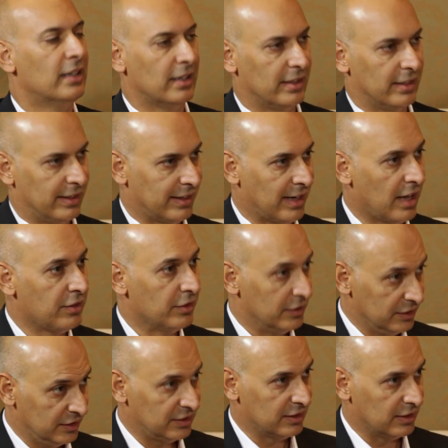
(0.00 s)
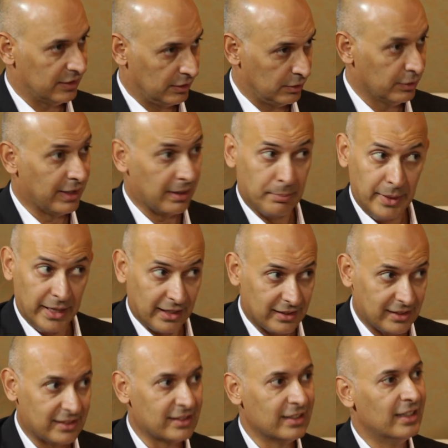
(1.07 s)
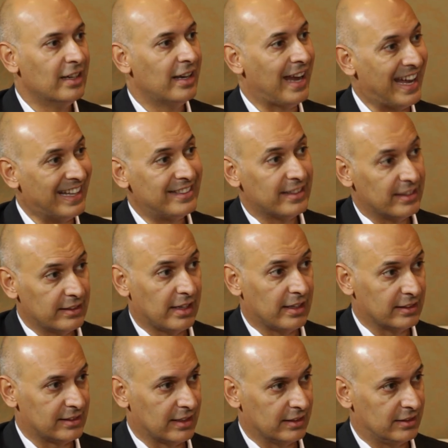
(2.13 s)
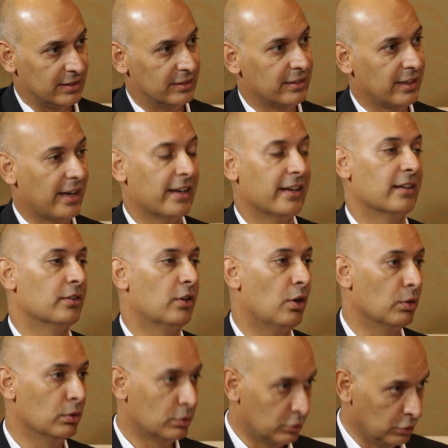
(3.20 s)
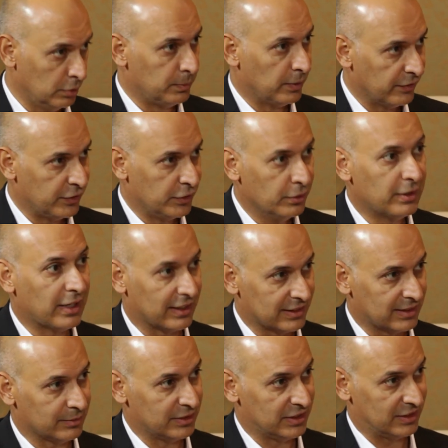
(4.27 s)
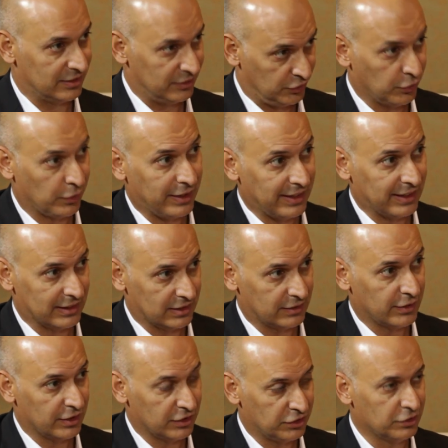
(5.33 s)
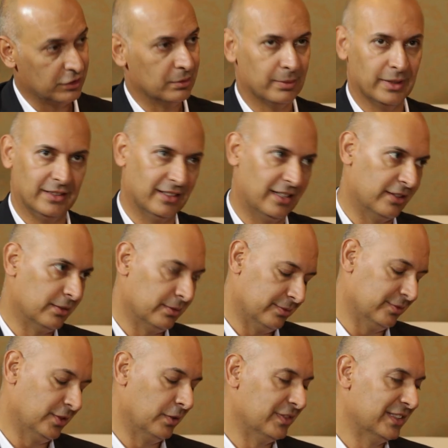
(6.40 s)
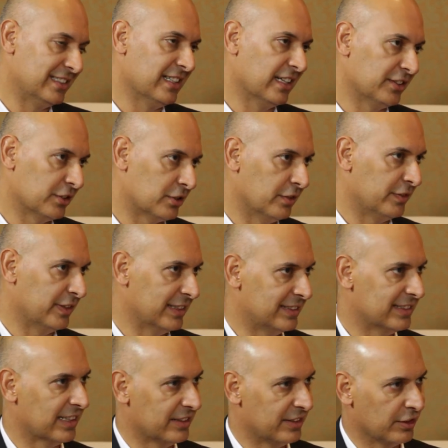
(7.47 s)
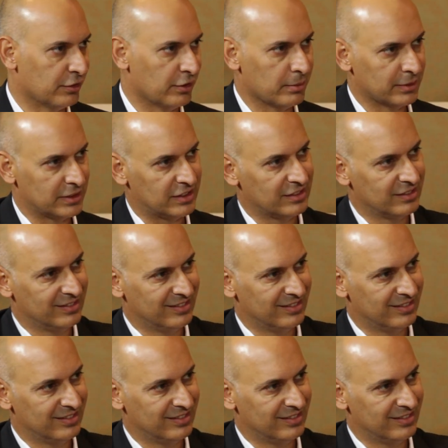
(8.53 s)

uh, and others, uh, including BICS, Enter the data center, and a whole group of new customers are joining us very soon, but are obviously under confidentiality agreements.